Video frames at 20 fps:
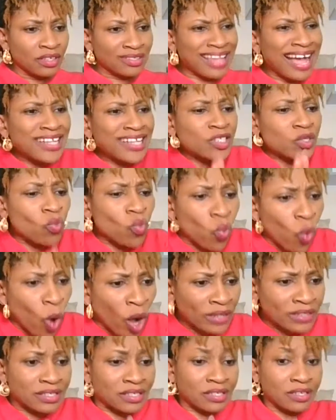That's
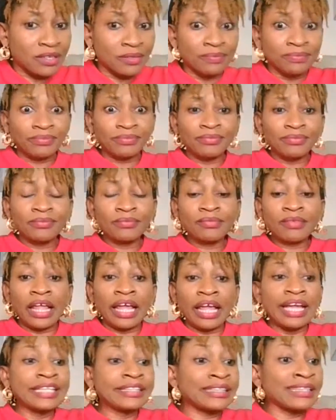what
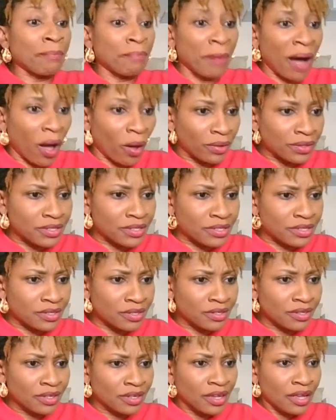it's about.
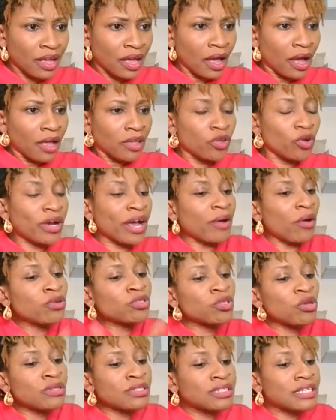You can
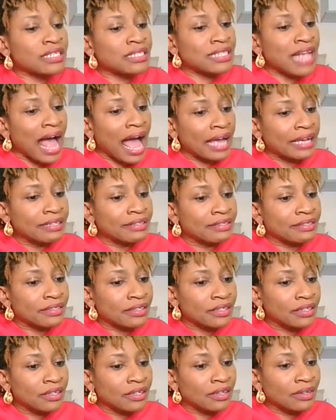also decide,
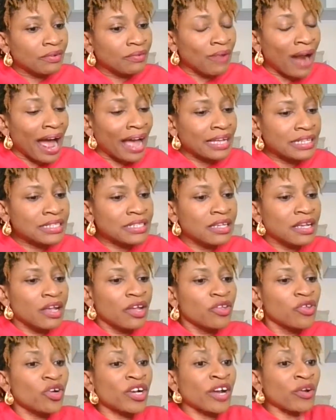right?
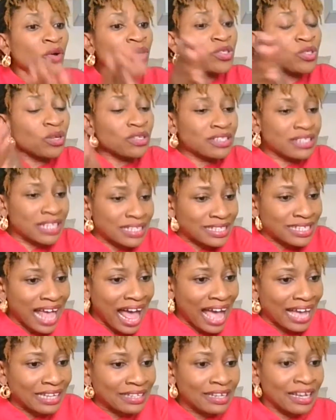You can also
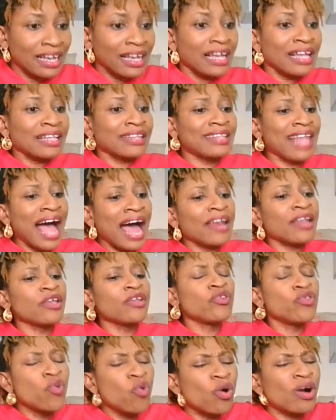decide that
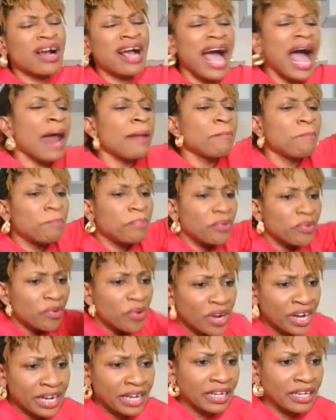you can
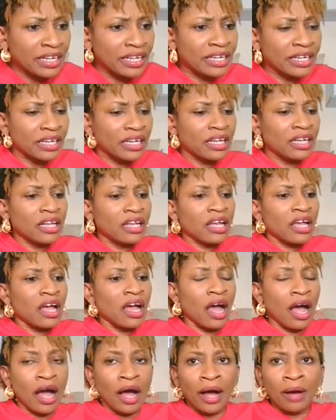bring,
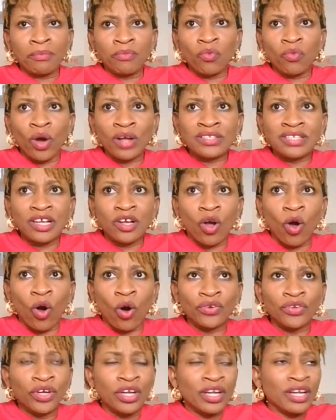what's it
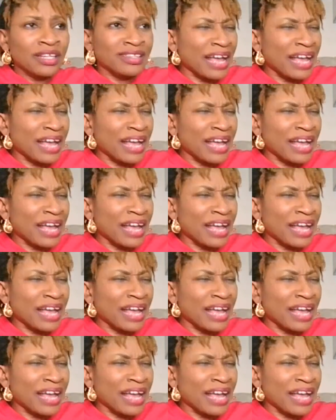called?